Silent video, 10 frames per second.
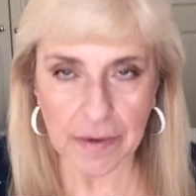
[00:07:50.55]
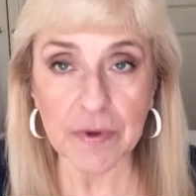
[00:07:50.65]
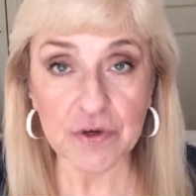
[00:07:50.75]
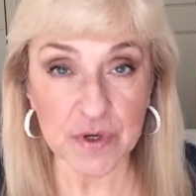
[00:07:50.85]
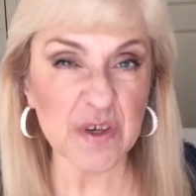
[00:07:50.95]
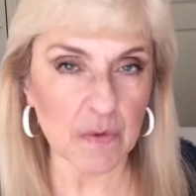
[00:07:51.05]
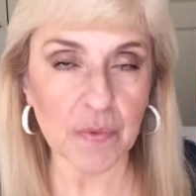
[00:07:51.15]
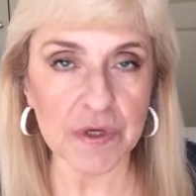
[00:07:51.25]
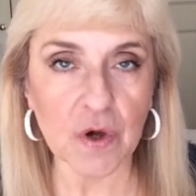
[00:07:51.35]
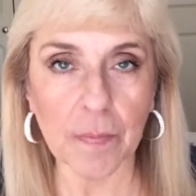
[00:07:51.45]
which
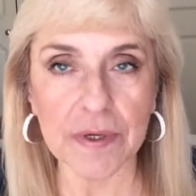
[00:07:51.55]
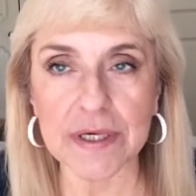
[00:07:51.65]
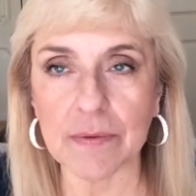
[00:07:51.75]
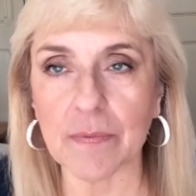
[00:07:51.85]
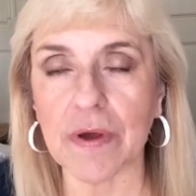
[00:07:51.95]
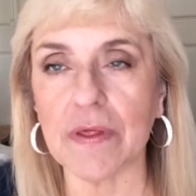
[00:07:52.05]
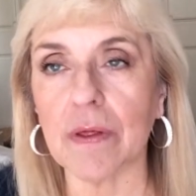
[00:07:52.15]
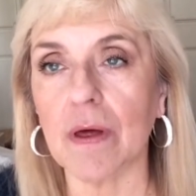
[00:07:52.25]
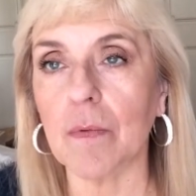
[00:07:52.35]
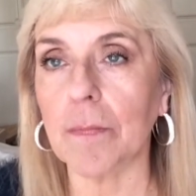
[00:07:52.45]
was opposite where
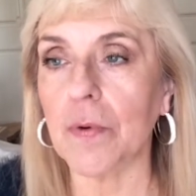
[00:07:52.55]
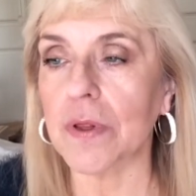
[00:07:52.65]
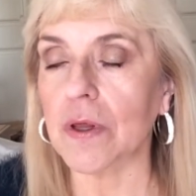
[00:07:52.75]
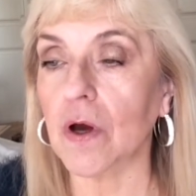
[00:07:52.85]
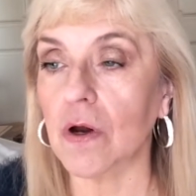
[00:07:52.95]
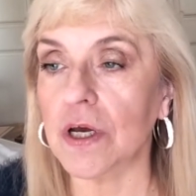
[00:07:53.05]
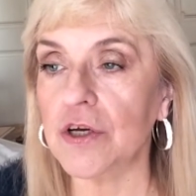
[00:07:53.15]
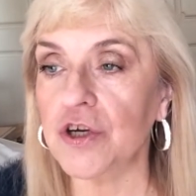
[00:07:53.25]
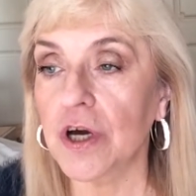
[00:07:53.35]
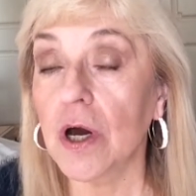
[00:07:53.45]
they were building the
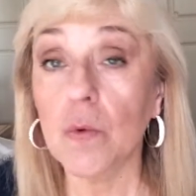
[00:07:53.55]
college,